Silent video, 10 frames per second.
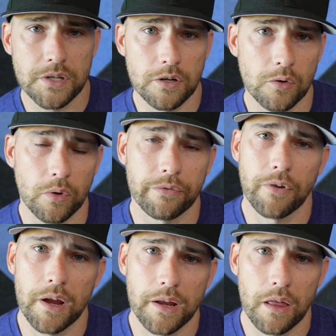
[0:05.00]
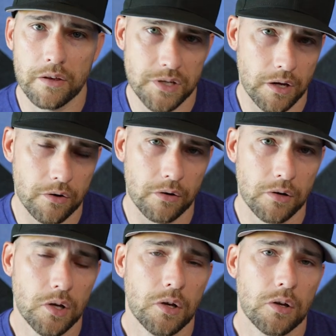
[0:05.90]
here with Frank Alexander,
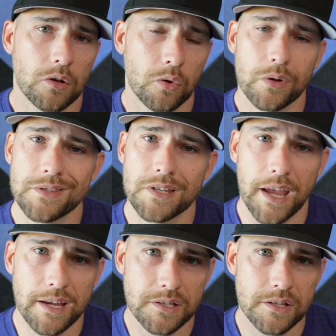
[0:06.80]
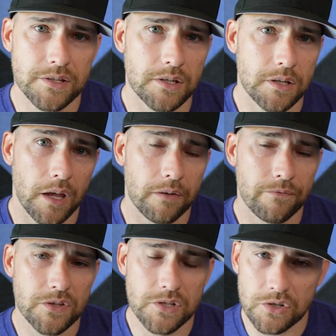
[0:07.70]
who is the ATC and
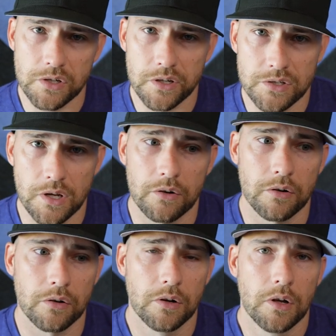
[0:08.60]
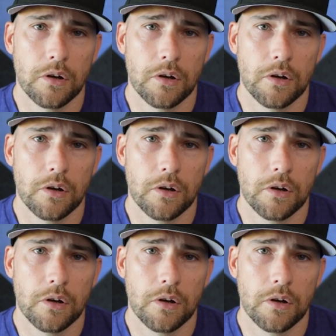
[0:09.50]
physician extender